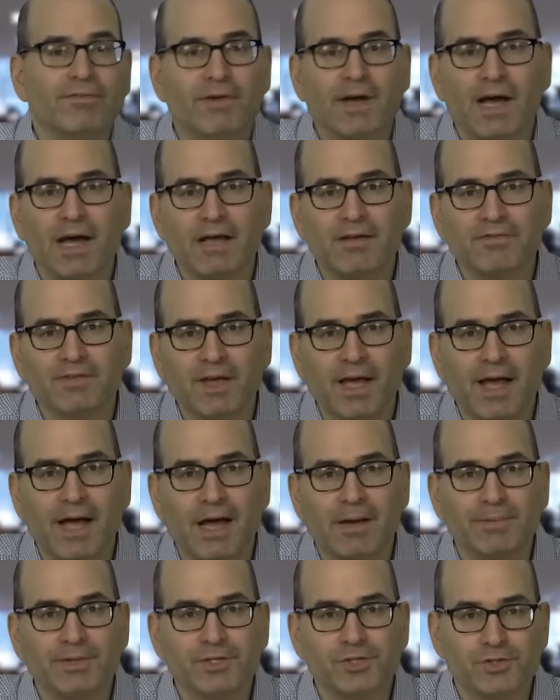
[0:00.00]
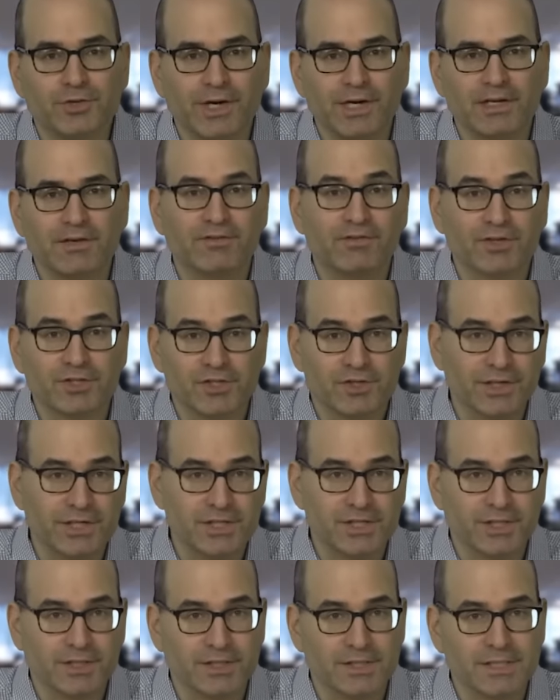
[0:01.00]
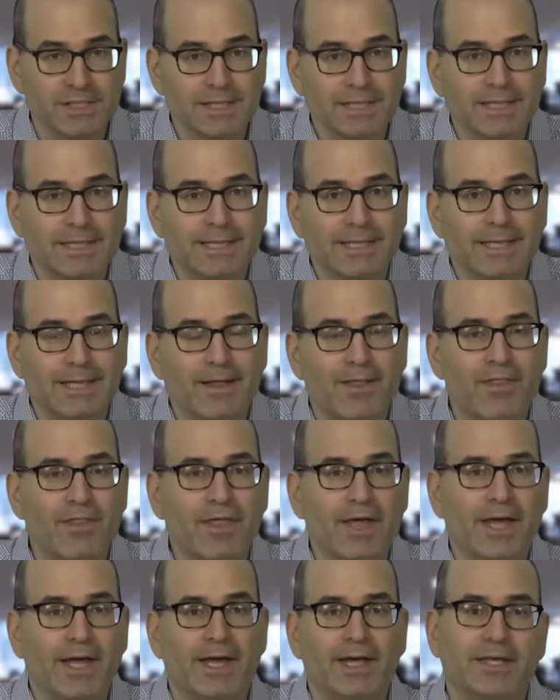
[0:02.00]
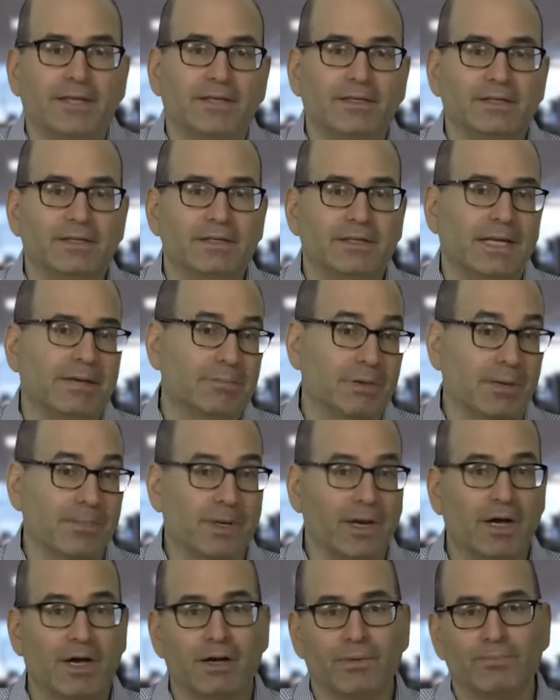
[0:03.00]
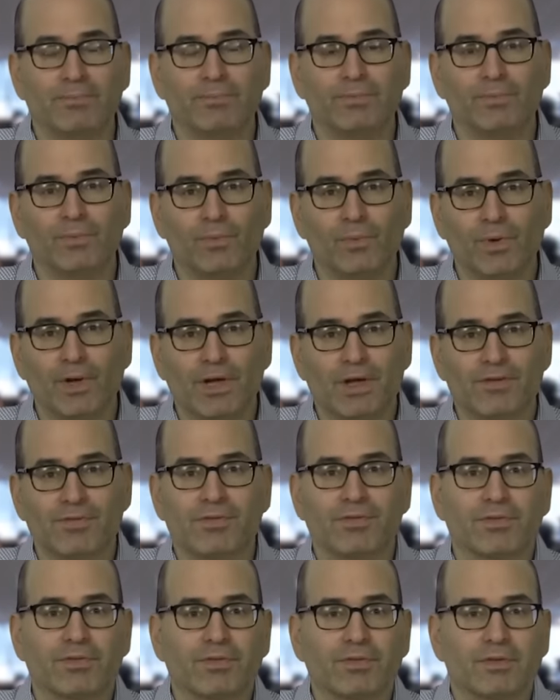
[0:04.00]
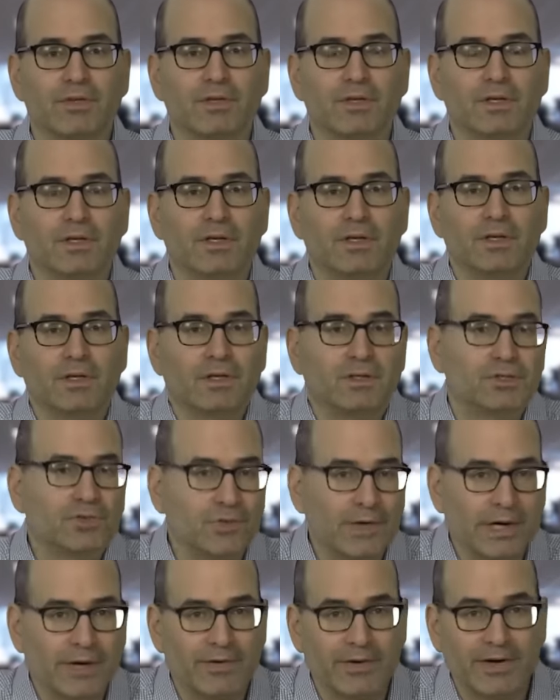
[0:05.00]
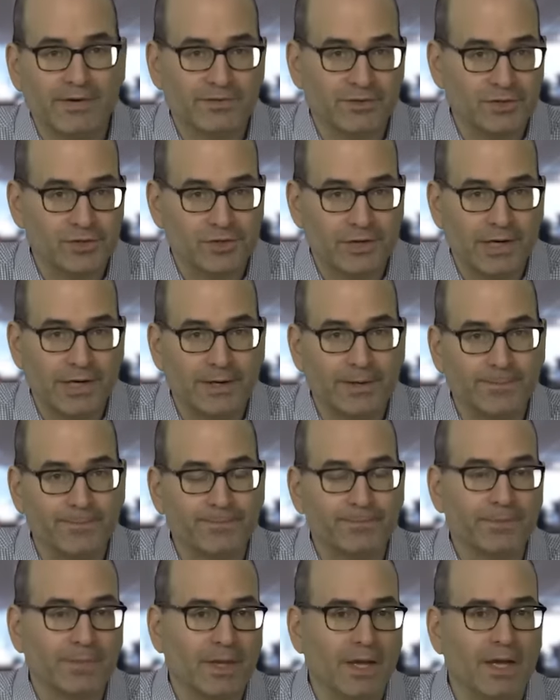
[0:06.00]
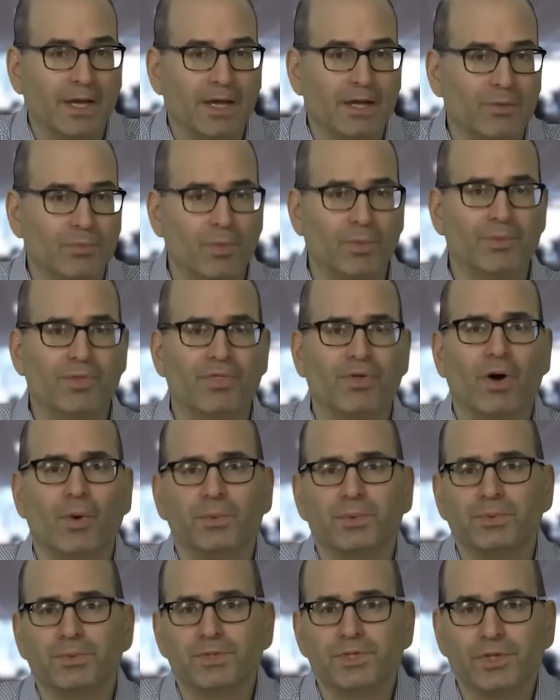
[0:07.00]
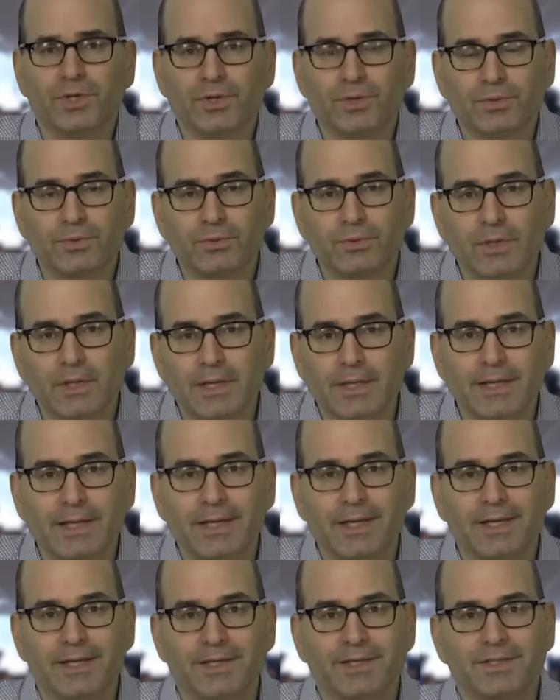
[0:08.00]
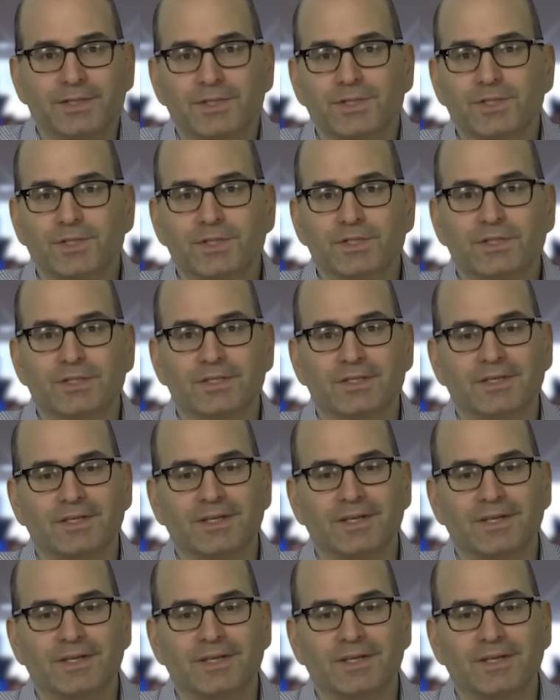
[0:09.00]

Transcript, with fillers: five common trading frustrations that kept coming up with trader after trader. And what we thought we would do is